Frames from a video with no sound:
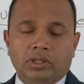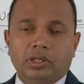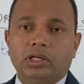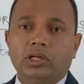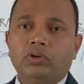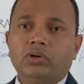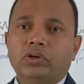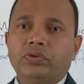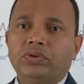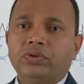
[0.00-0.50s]

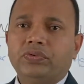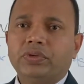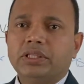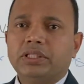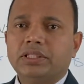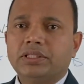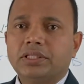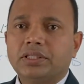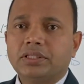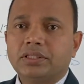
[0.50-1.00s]
Hello
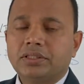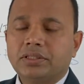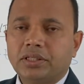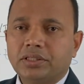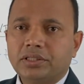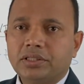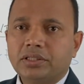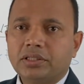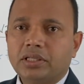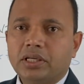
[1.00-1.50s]
everyone, this is
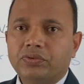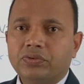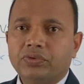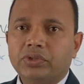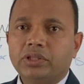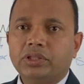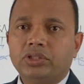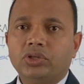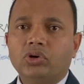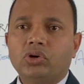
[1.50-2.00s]
Sachin
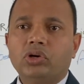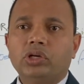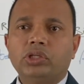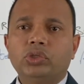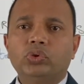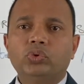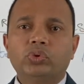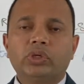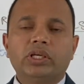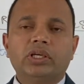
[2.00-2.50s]
Sawant, your
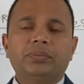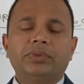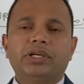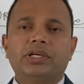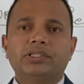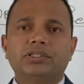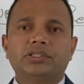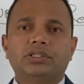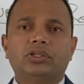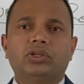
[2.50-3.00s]
UK
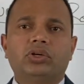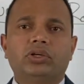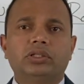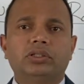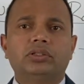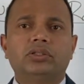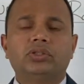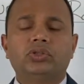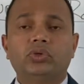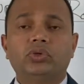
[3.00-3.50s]
immigration
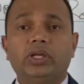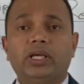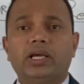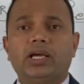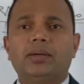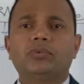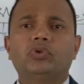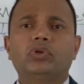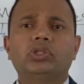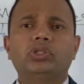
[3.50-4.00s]
lawyer. Today
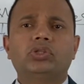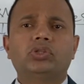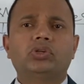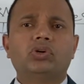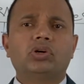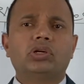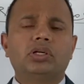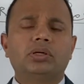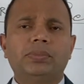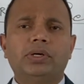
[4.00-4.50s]
I'm going to
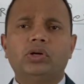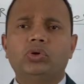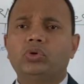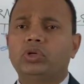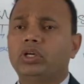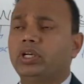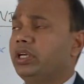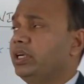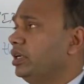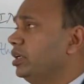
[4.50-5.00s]
talk
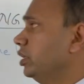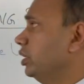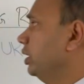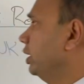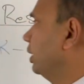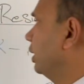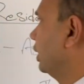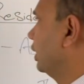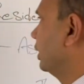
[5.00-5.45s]
about returning